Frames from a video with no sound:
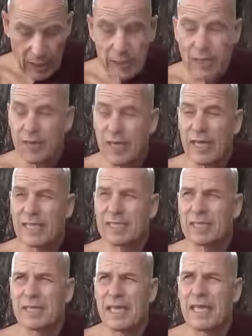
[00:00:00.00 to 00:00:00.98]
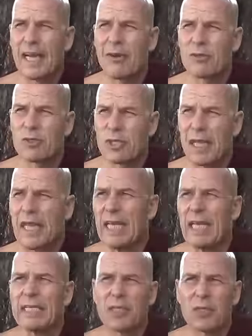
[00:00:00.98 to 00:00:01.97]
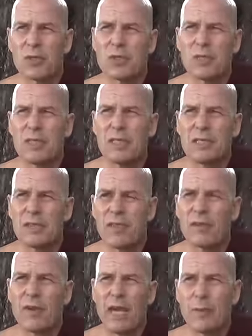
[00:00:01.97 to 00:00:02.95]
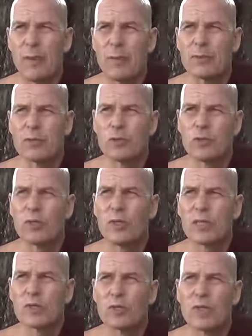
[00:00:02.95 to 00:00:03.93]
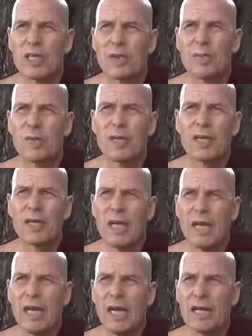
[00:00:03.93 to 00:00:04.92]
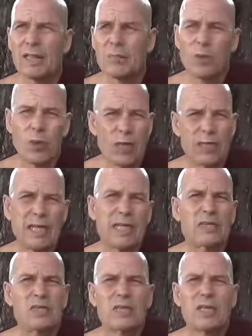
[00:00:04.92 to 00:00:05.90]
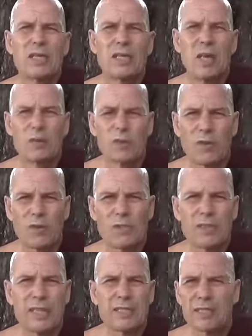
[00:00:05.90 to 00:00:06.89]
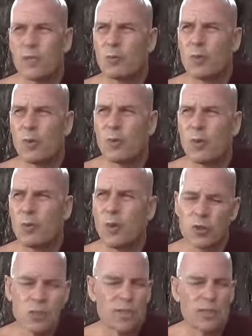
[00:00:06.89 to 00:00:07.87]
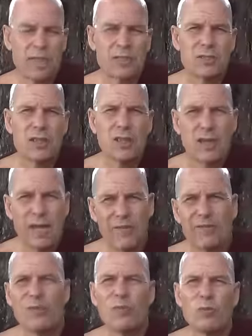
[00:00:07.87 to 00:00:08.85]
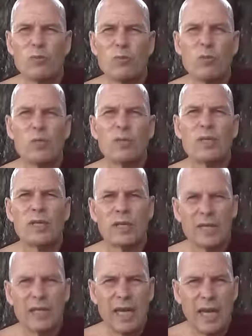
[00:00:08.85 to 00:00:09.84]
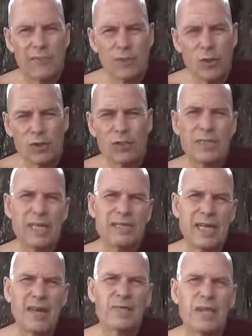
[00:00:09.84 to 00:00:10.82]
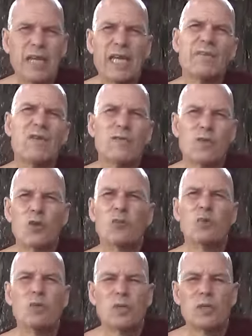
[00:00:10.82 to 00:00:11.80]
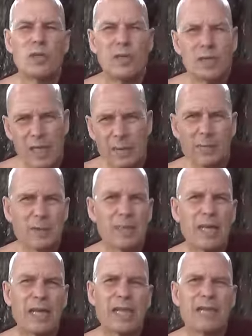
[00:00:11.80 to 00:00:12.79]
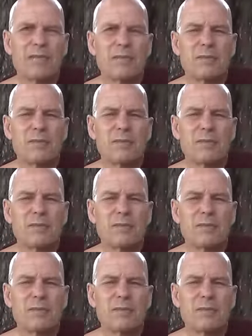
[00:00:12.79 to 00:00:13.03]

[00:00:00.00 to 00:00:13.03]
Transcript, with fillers: The second thing I would say is a good thing for lay people to do is to keep uh, the poya days, the observance days, the opposite days, every new moon, and fourteen days after every full moon. Keep them clean.